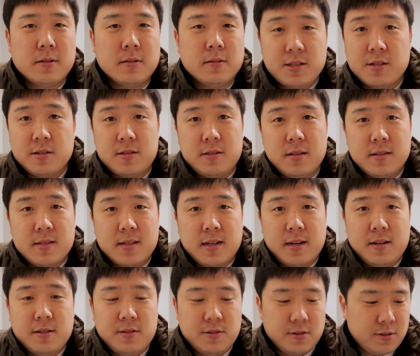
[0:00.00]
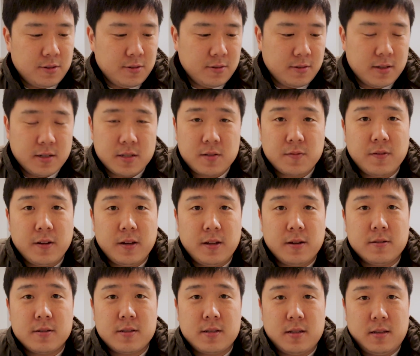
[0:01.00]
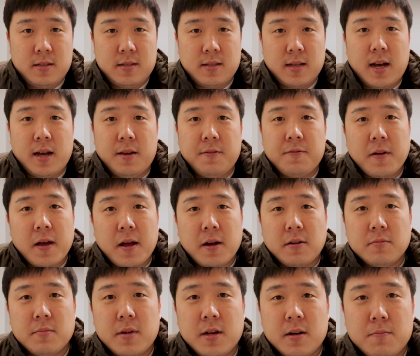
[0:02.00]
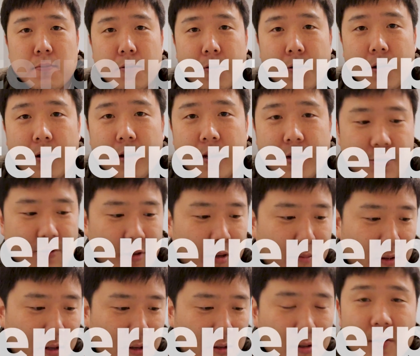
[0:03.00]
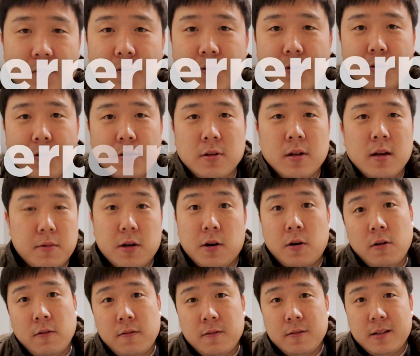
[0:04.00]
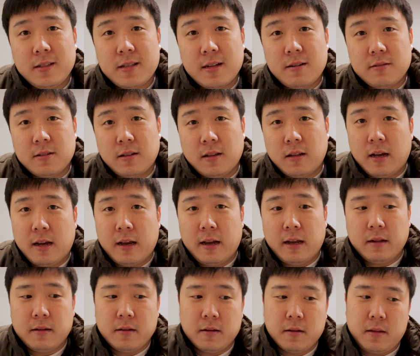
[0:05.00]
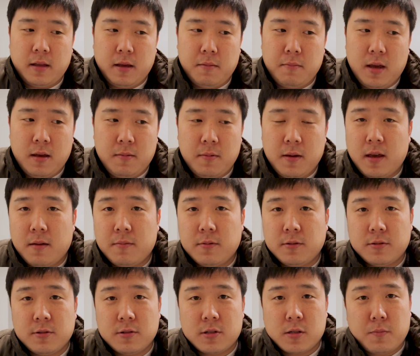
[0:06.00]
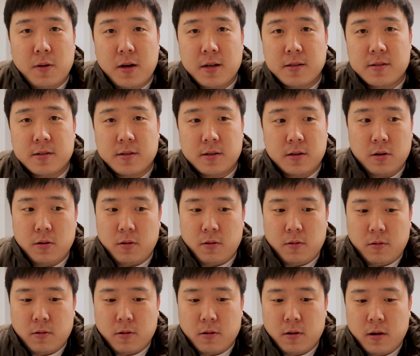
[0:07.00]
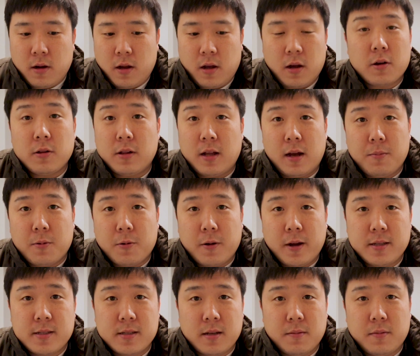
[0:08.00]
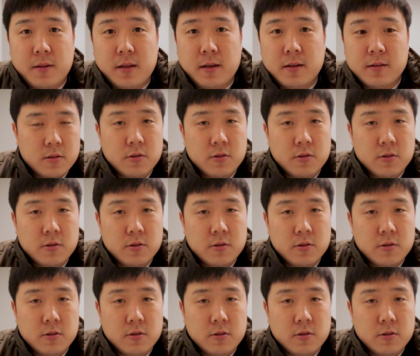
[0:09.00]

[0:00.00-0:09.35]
I just decided to do this video since I found Matterport extremely useful, but hopefully down the line, they may be able to sponsor or collaborate something.